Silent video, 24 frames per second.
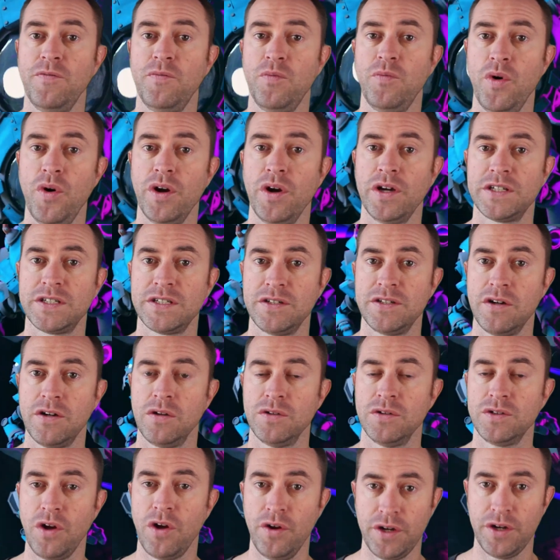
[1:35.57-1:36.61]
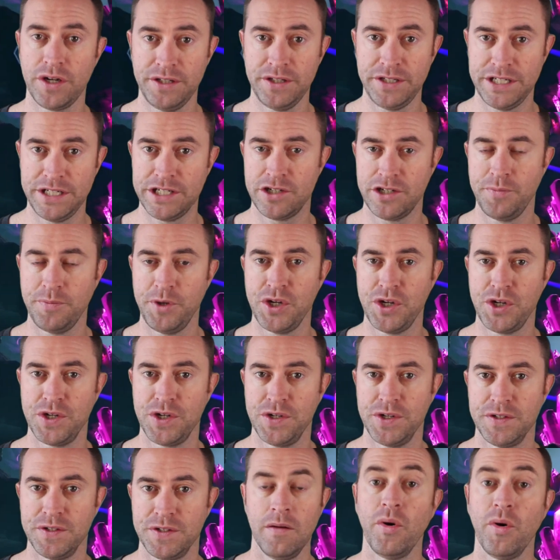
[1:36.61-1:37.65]
of work style token
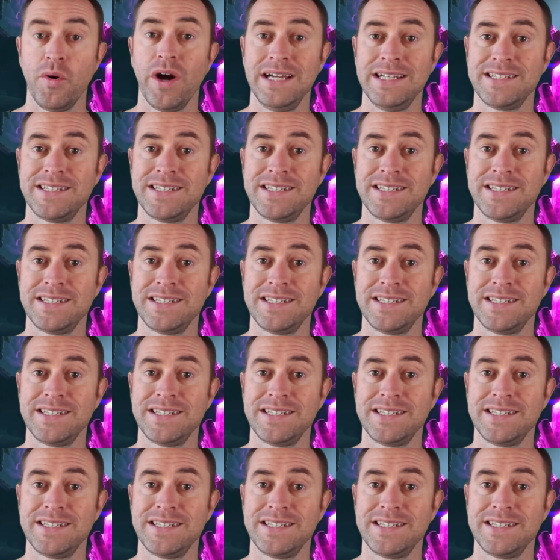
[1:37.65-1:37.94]
distribution by